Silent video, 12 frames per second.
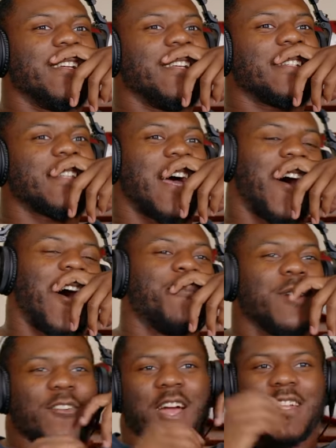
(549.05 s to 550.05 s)
it's like I'm
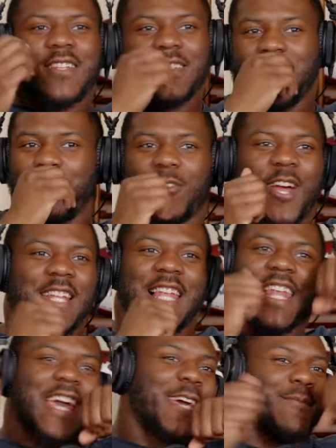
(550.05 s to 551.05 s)
gonna grab the
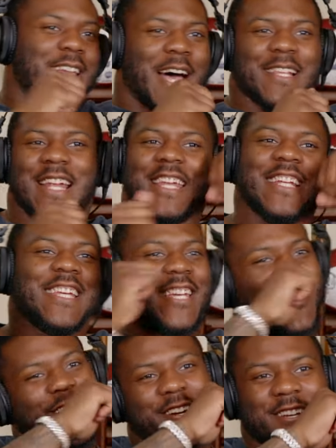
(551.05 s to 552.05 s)
lamb chops. I need the
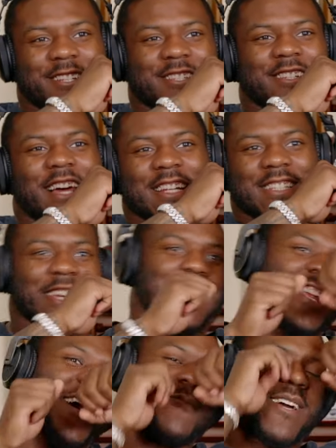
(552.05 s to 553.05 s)
ears. So like then
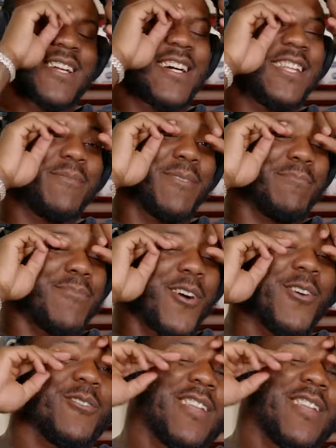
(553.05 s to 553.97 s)
now I'm like Cully, but bro,